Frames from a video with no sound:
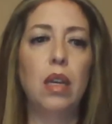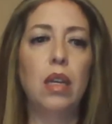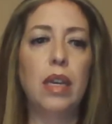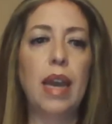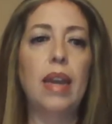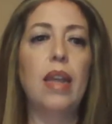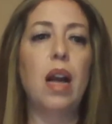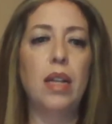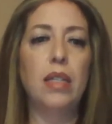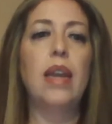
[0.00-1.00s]
getting
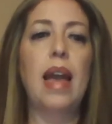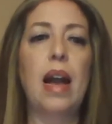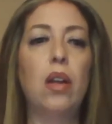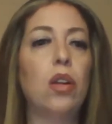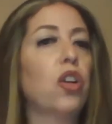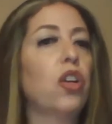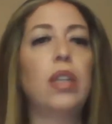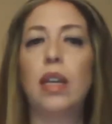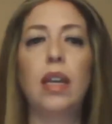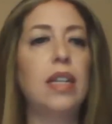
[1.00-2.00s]
content out
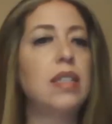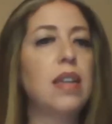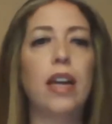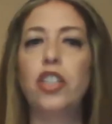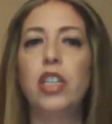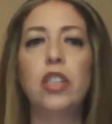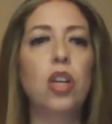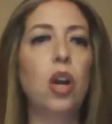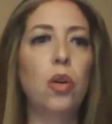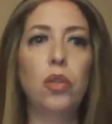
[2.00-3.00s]
early. It's not just,
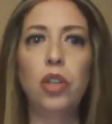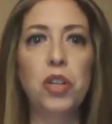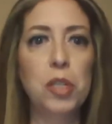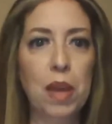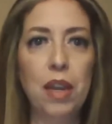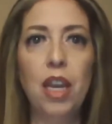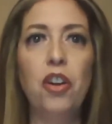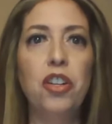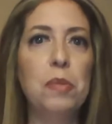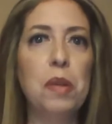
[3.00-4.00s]
Hispanic
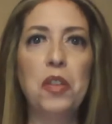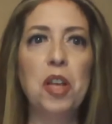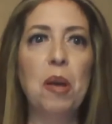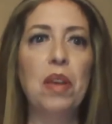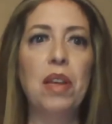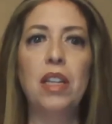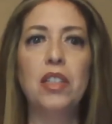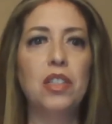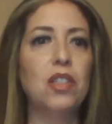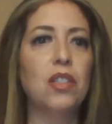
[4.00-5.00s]
Heritage Month is coming,
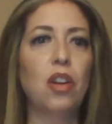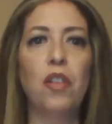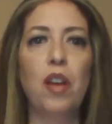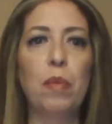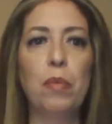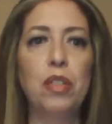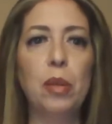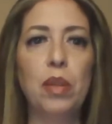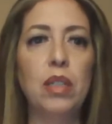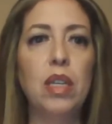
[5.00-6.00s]
let's hurry up and put
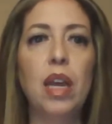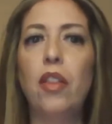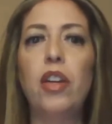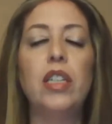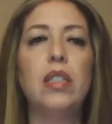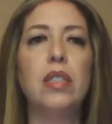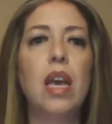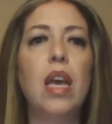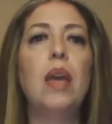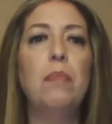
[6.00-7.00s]
something together. It's
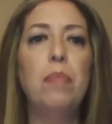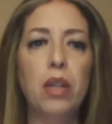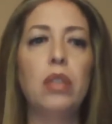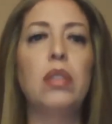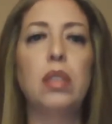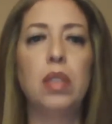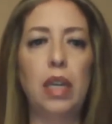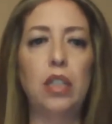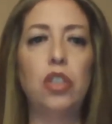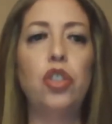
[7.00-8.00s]
built
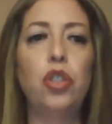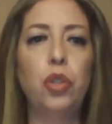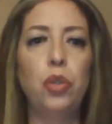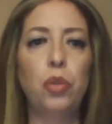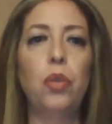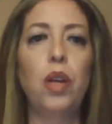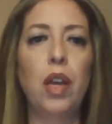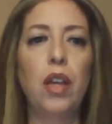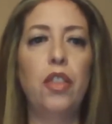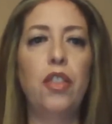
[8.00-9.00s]
into
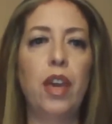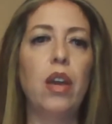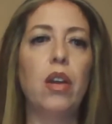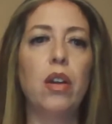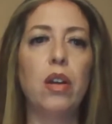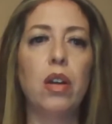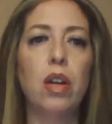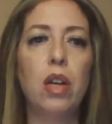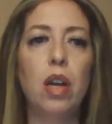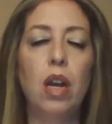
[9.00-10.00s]
their
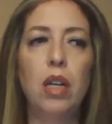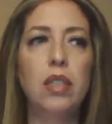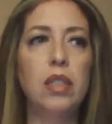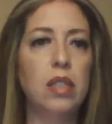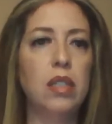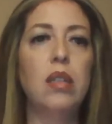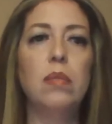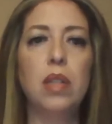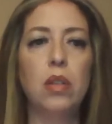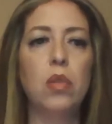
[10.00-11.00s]

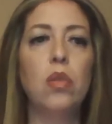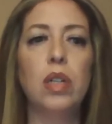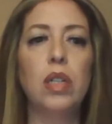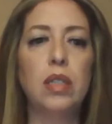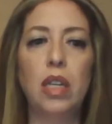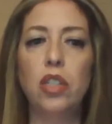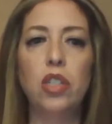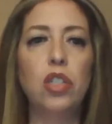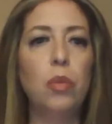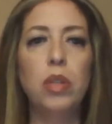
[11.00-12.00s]
systems and their
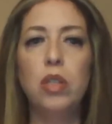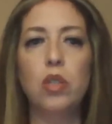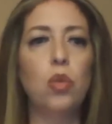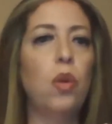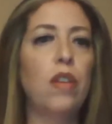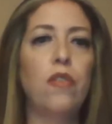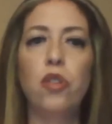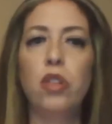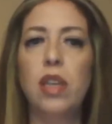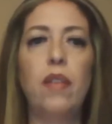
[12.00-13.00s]
organization. So it's
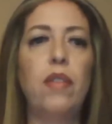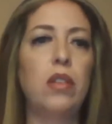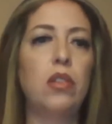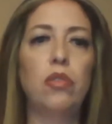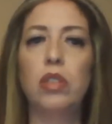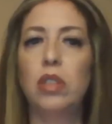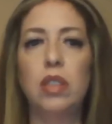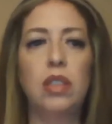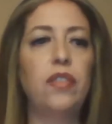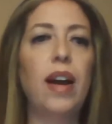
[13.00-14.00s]
24/7,
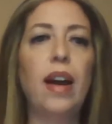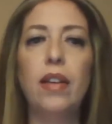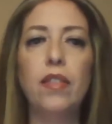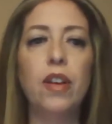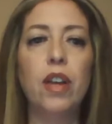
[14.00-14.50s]
365.